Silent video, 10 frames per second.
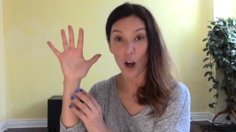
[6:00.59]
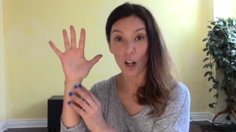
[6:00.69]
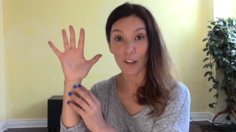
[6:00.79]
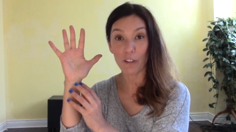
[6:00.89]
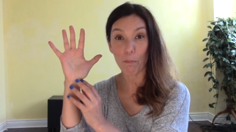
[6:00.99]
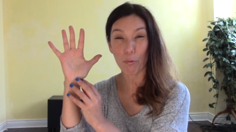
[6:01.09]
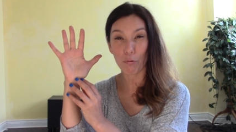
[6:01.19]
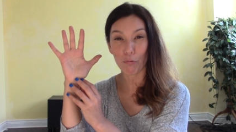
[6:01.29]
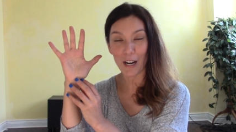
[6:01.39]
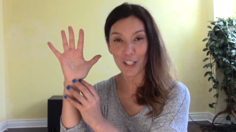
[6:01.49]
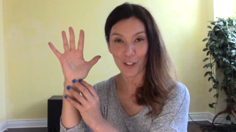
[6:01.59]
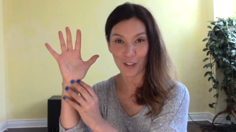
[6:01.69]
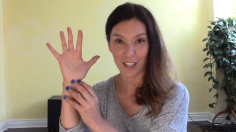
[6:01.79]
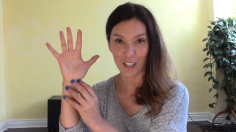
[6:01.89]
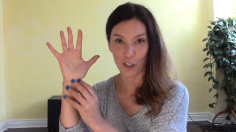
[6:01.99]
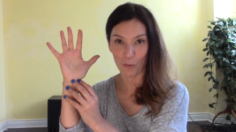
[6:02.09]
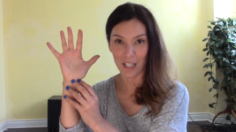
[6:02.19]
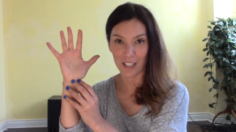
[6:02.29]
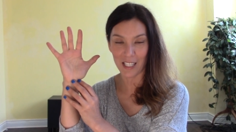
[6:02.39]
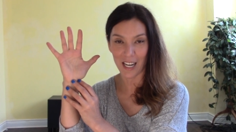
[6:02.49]
all of the pressure that the
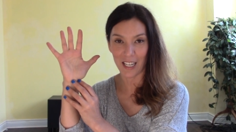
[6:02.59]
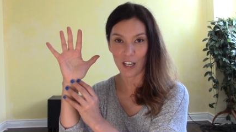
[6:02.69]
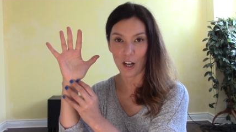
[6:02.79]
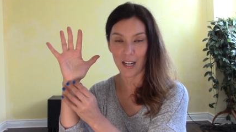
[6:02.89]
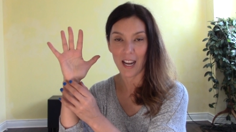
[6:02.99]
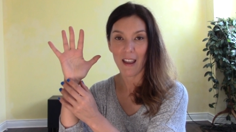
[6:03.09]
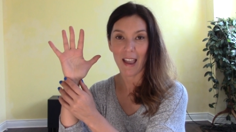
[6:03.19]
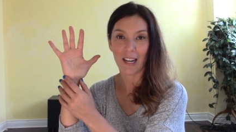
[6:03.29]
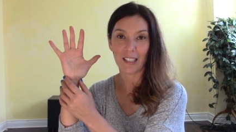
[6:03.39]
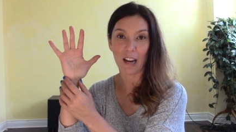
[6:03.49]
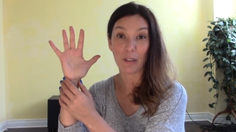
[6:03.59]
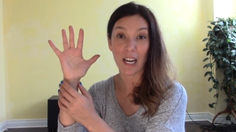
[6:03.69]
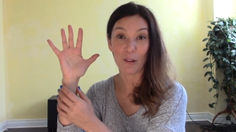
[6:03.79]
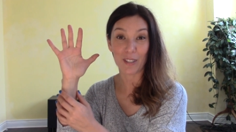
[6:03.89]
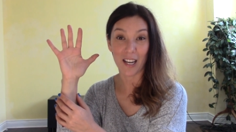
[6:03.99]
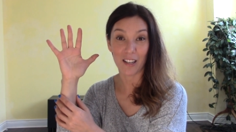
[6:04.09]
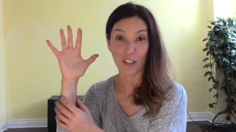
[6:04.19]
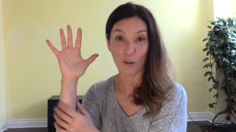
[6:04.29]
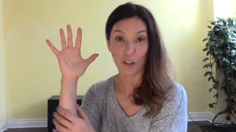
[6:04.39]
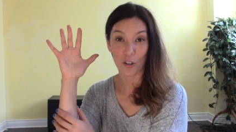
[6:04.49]
joint is taking on and allow the outside
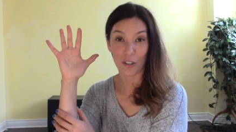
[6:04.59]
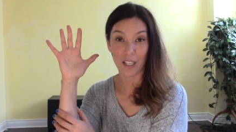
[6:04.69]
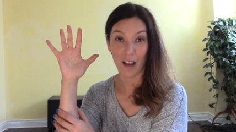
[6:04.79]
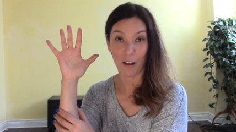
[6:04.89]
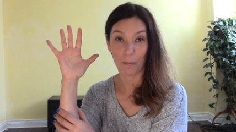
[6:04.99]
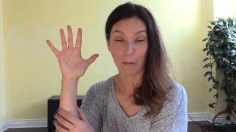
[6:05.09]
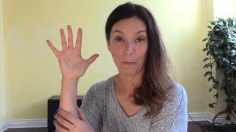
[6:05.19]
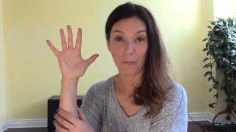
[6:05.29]
structures to help.